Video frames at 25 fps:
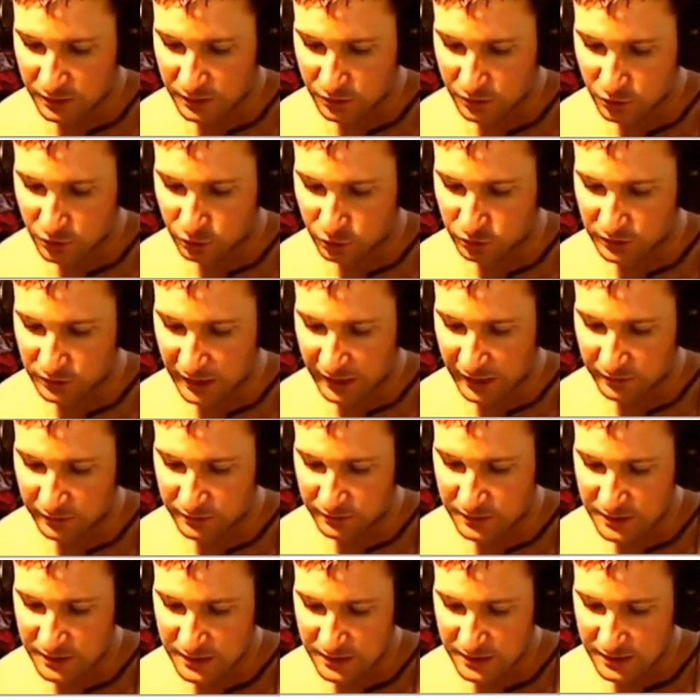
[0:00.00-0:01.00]
cooldown.
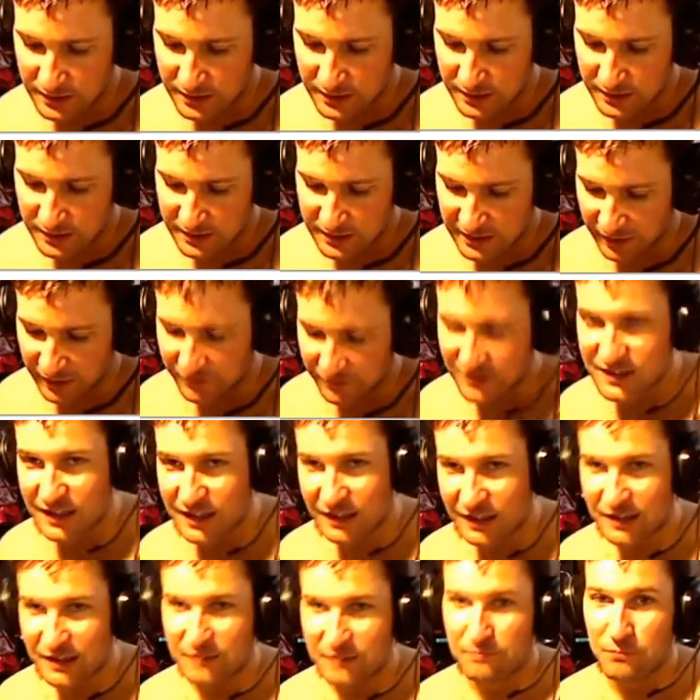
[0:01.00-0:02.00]

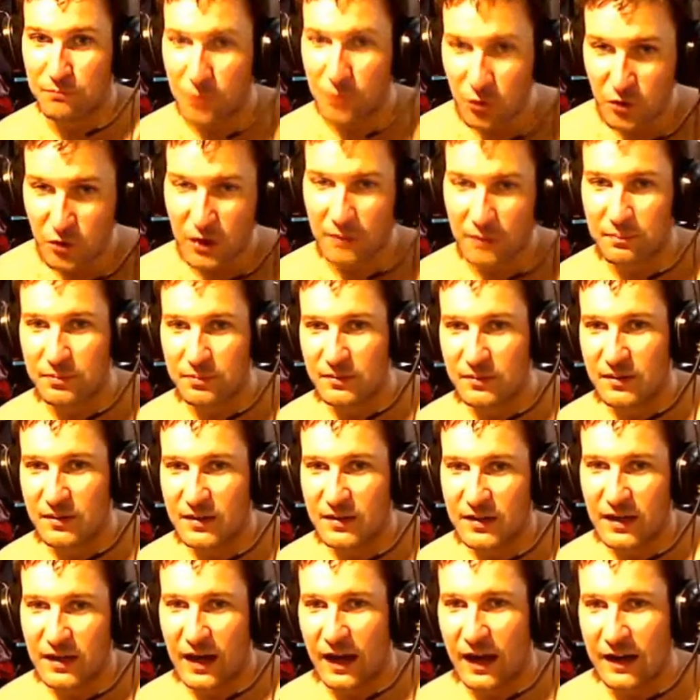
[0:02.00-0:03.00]
7-second boot up,
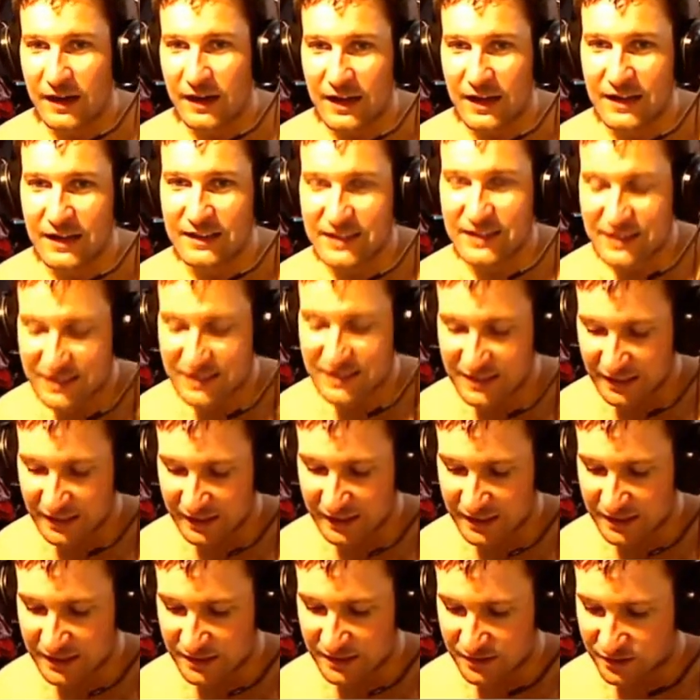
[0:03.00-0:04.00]
and
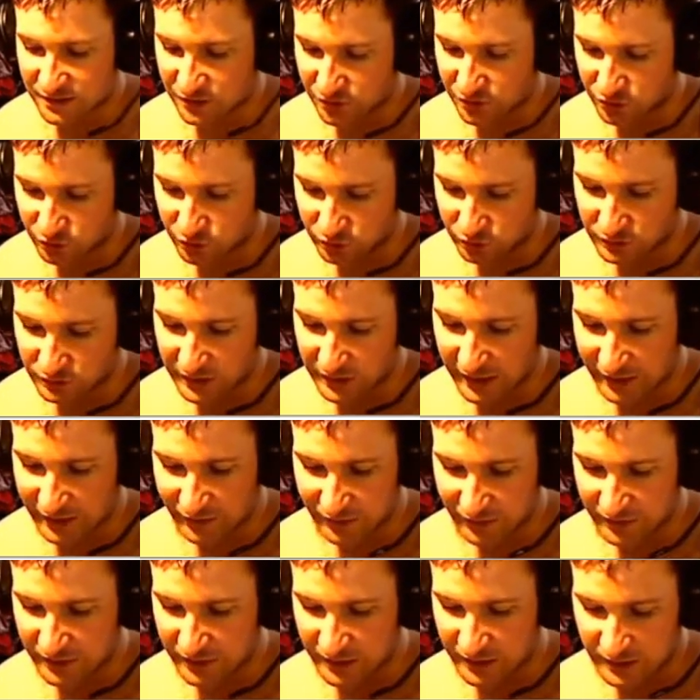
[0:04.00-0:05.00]
18-second
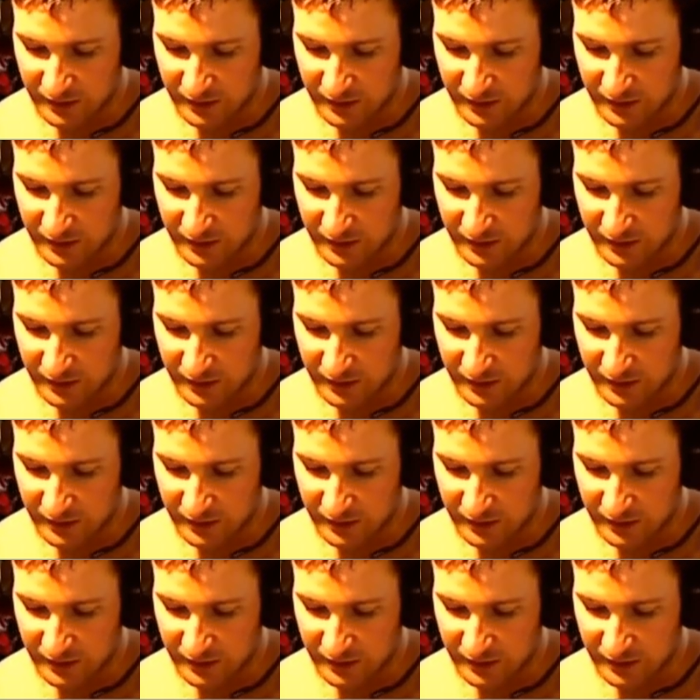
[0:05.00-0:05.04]
cooldown.